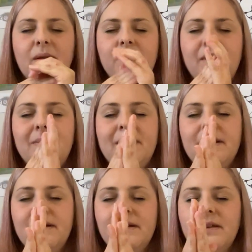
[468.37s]
Maybe
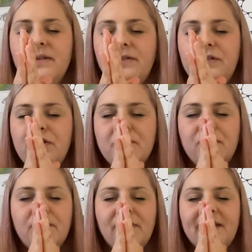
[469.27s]
a few more
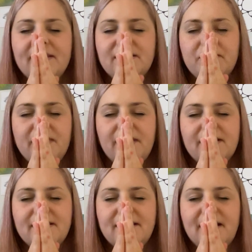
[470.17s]
breaths with the
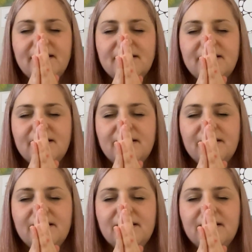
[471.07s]
scent
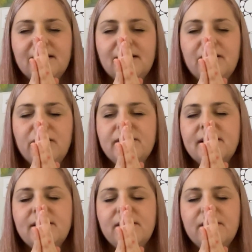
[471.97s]
closer
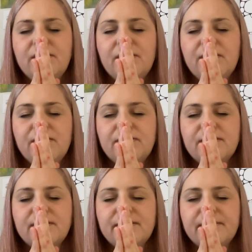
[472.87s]
to the nose.